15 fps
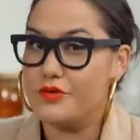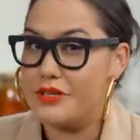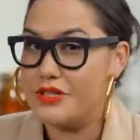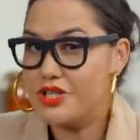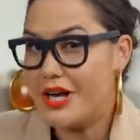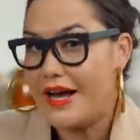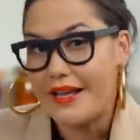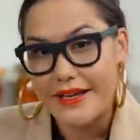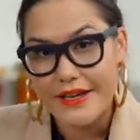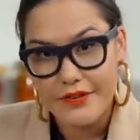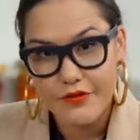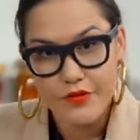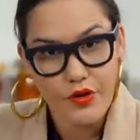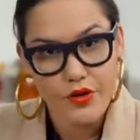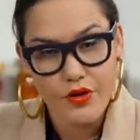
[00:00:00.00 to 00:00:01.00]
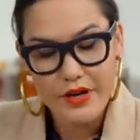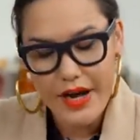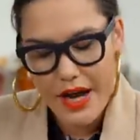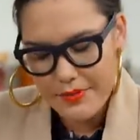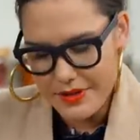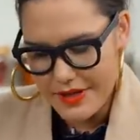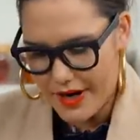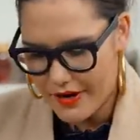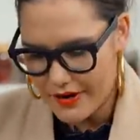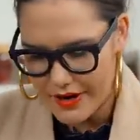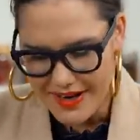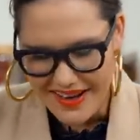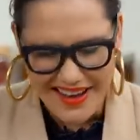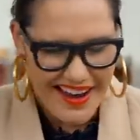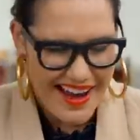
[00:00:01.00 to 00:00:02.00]
guanciale for
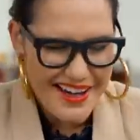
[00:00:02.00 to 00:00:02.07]
carbonara.